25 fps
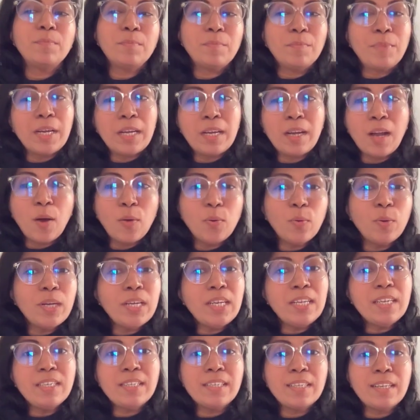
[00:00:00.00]
but
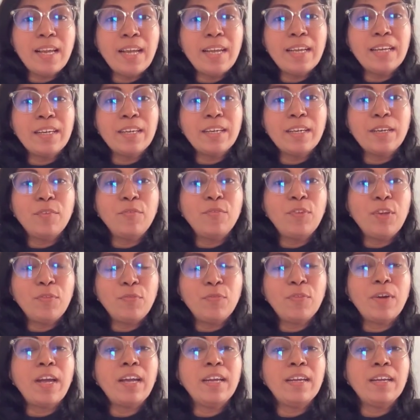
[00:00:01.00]
nowadays, like we
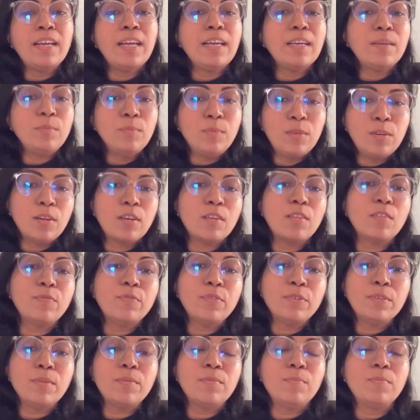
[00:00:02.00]
find like lot
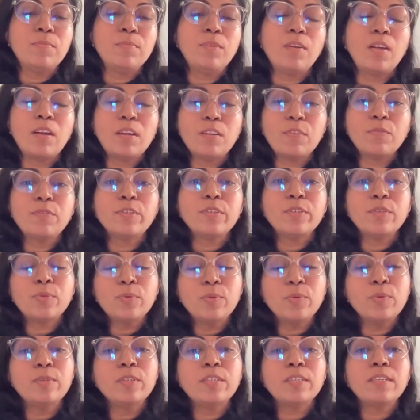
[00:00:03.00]
of
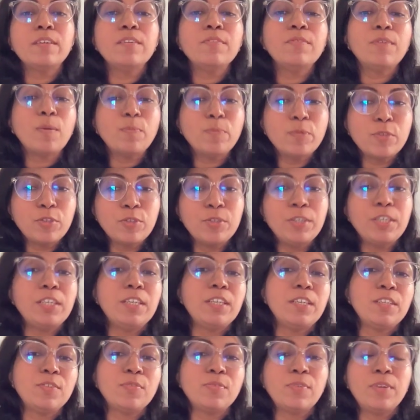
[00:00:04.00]
schools give
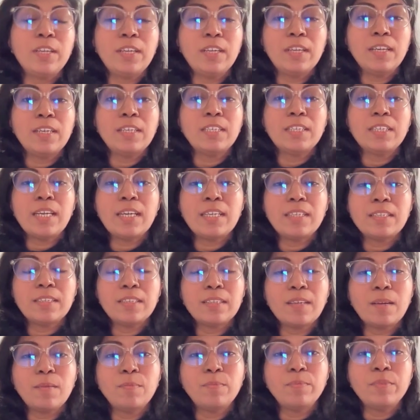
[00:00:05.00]
opportunities for English as a
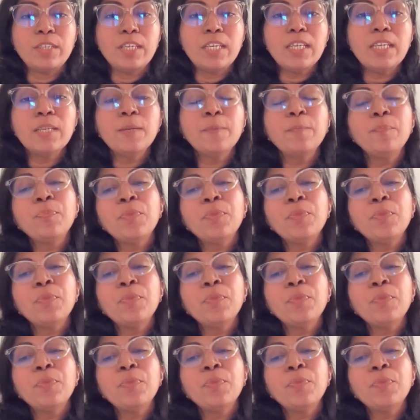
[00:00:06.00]
subject.